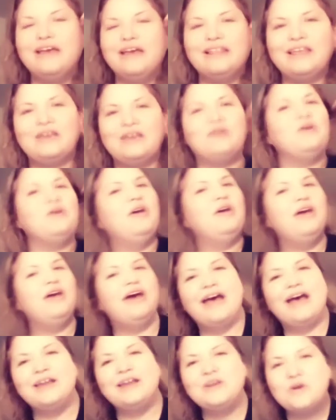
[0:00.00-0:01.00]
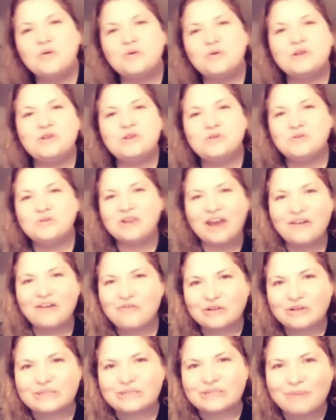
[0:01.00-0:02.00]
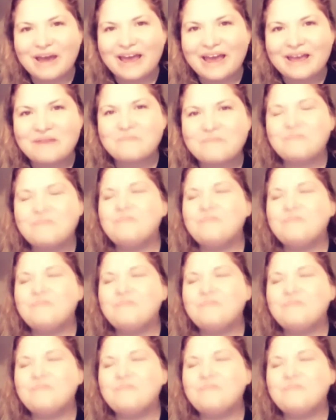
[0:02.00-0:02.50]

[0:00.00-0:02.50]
like I know when you and I first met,